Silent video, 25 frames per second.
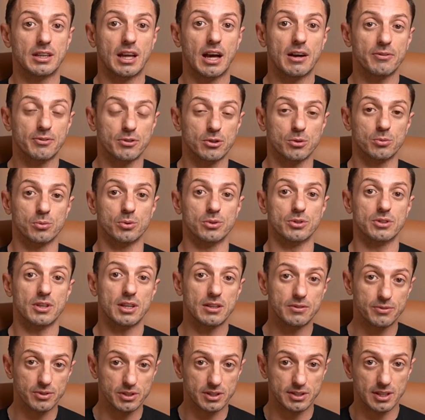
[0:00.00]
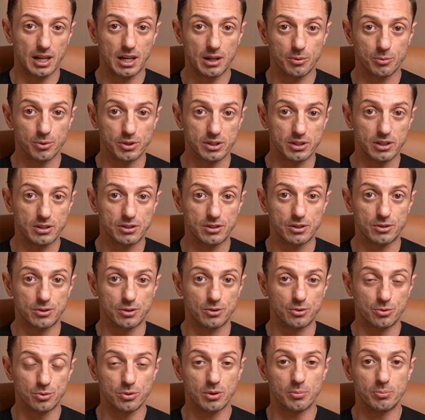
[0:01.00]
afterward. Every time we needed
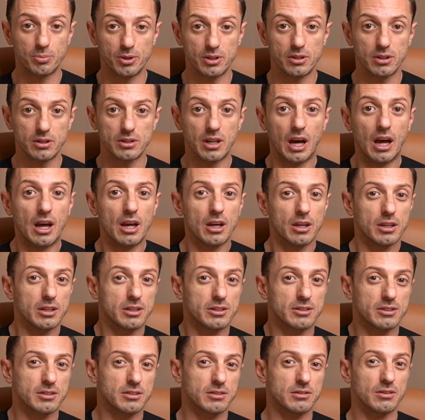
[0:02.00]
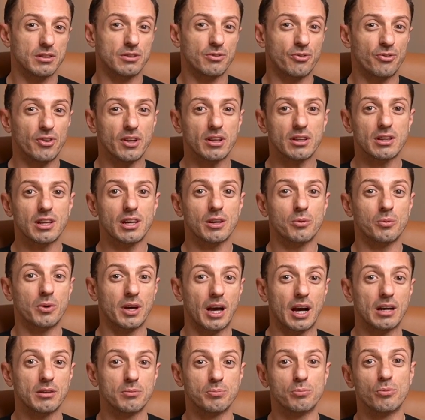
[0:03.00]
to do a build, it felt like we
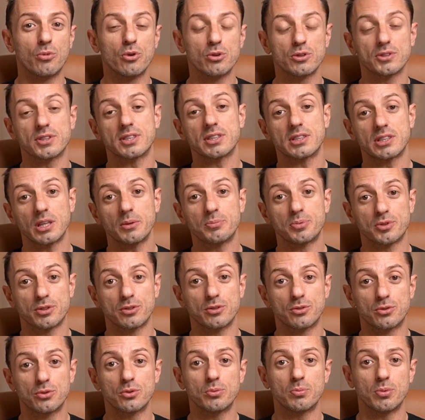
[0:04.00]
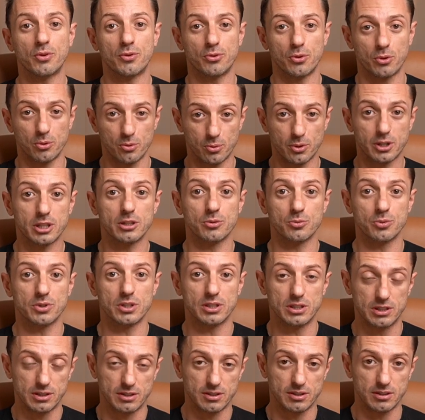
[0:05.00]
had more steps to do before we can
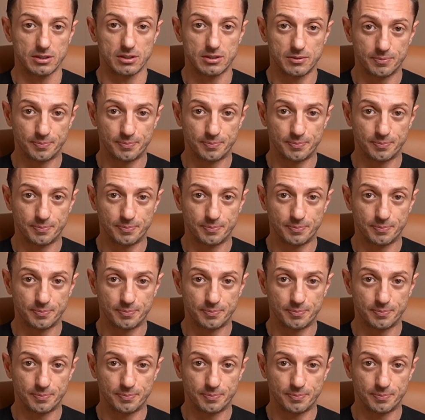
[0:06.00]
release it.